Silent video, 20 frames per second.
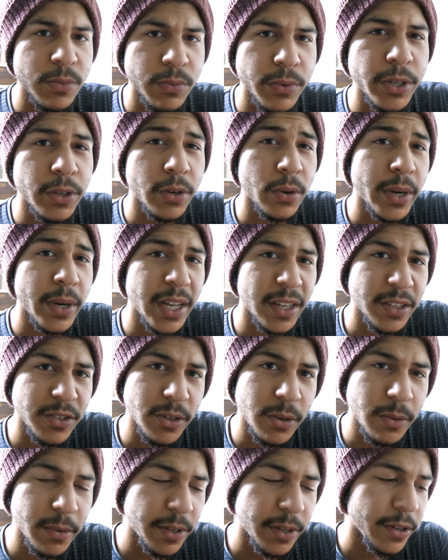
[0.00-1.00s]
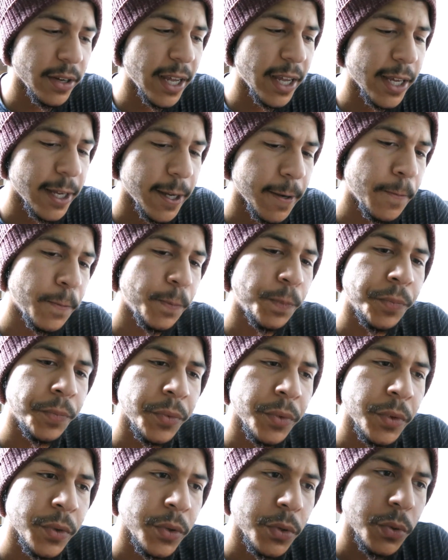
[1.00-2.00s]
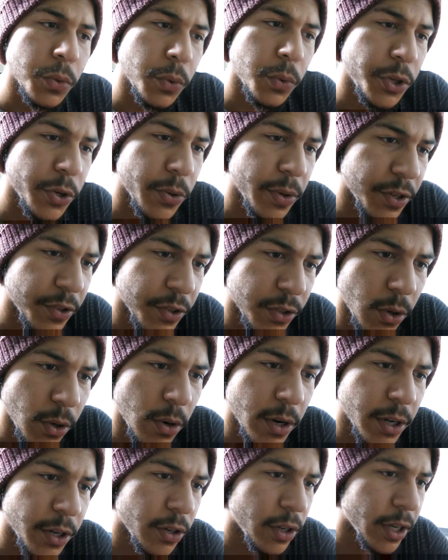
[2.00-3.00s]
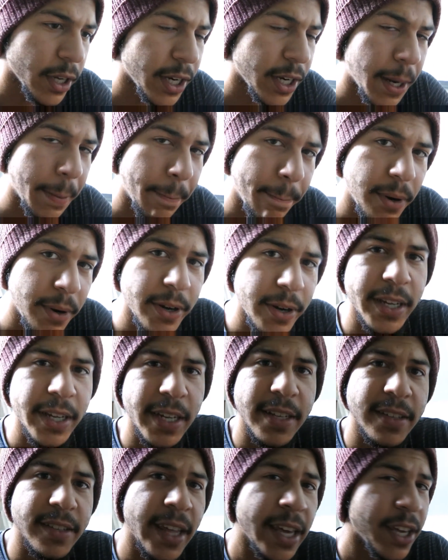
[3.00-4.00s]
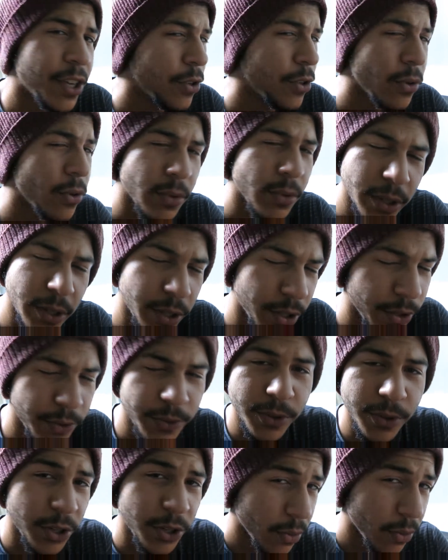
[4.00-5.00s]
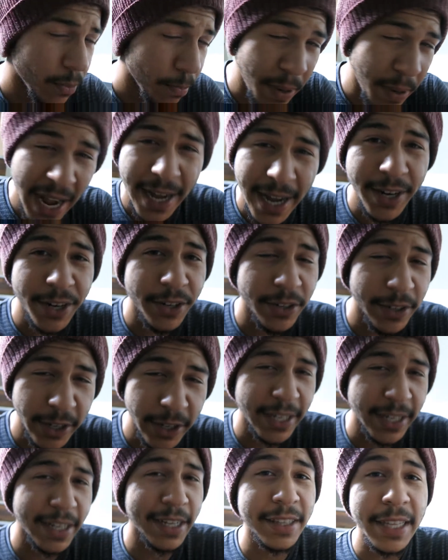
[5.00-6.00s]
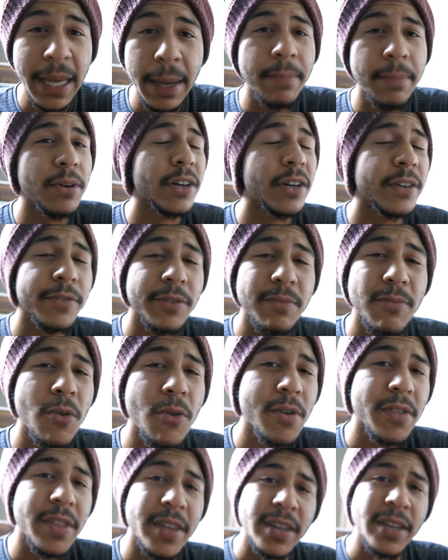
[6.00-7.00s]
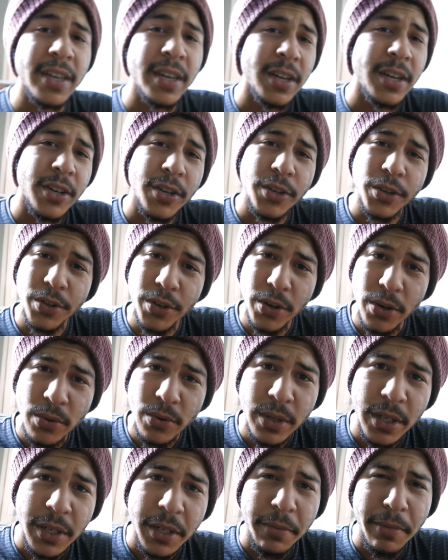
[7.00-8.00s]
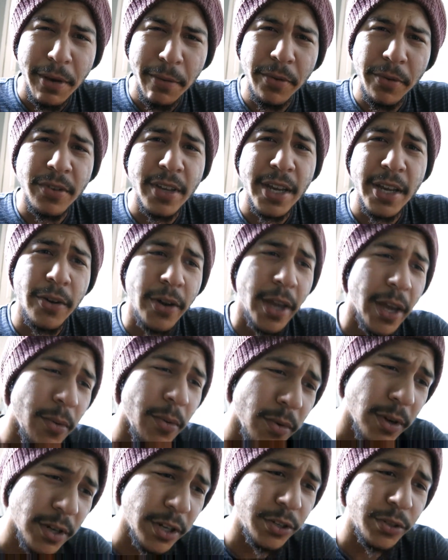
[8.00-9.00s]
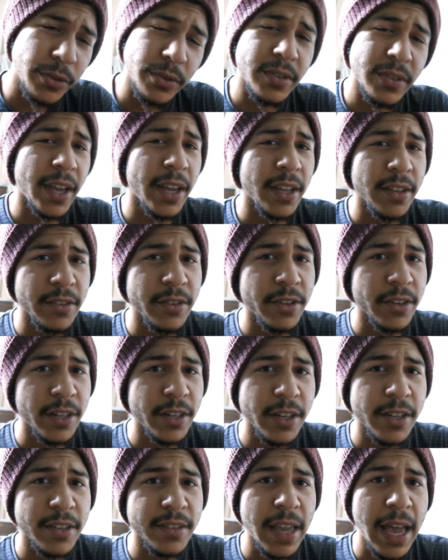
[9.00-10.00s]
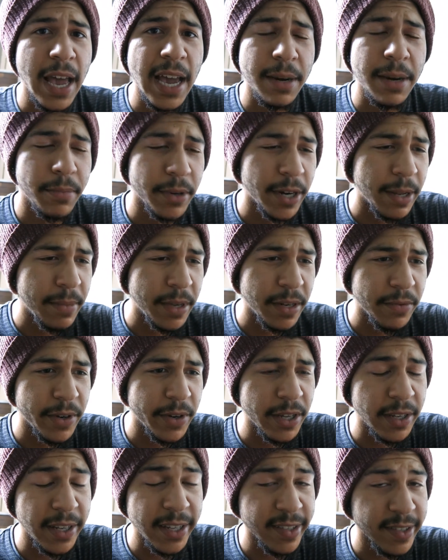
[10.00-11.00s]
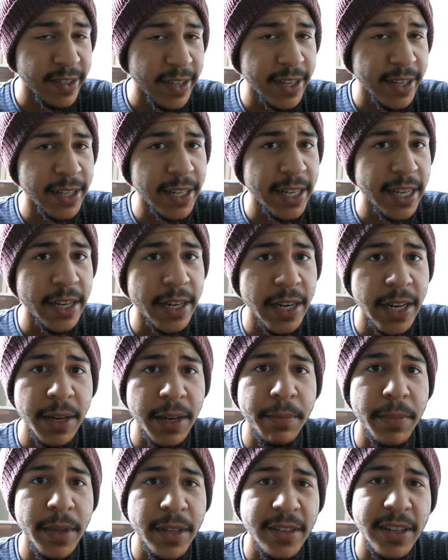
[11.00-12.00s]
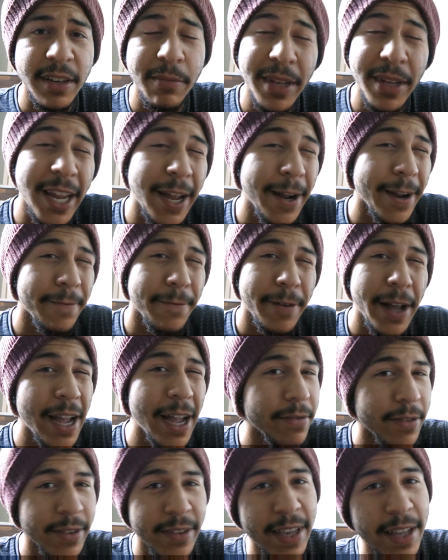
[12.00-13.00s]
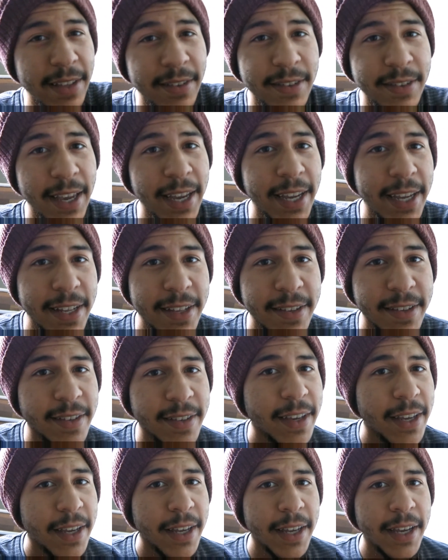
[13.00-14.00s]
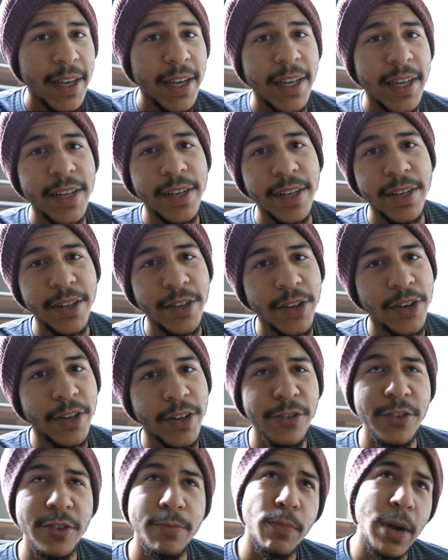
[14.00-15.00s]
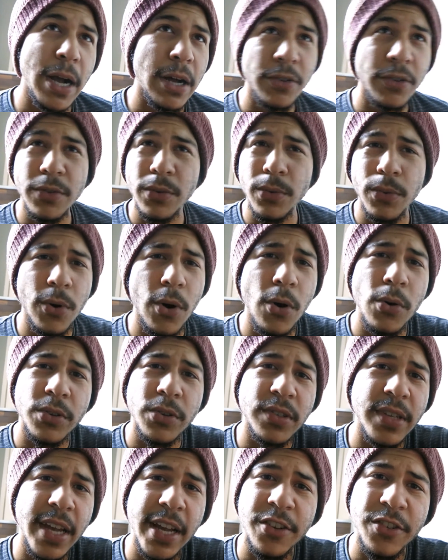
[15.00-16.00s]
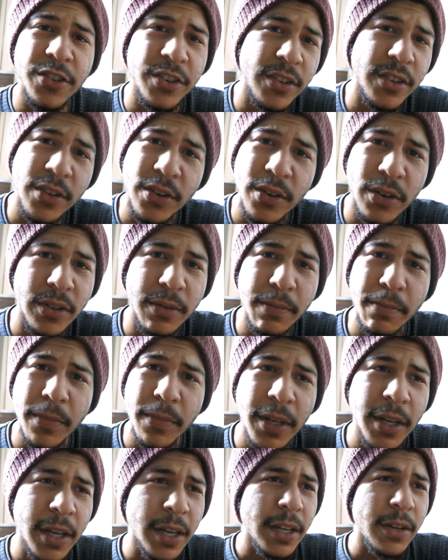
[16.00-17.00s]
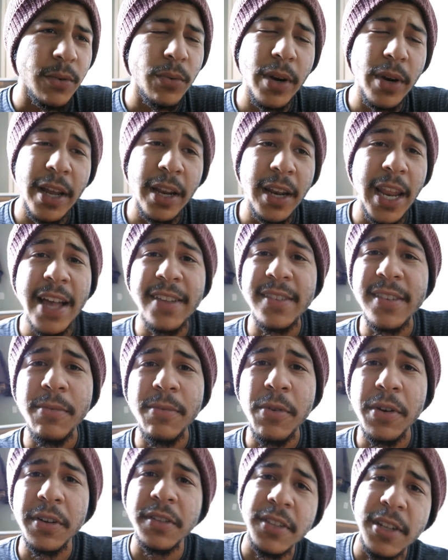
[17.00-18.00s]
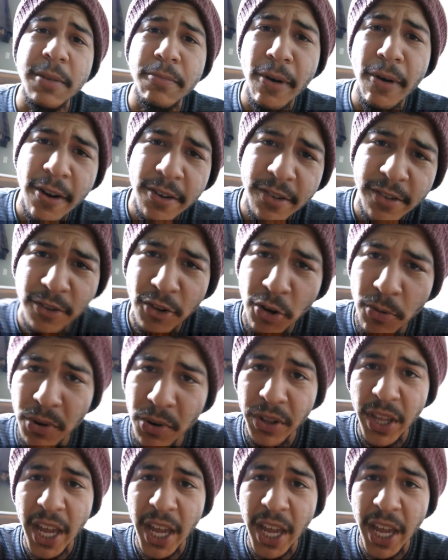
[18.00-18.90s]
real quick. So when you're in a store and you're looking at a book, it's like, you don't ponder looking at that book for more than, people say, okay, 1 to 2 seconds you're going to decide. But I mean, realistically, it's going to be like 5 to 10 seconds. And you're gonna just browse through a whole section. You know, last time I walked into Barnes and Noble, they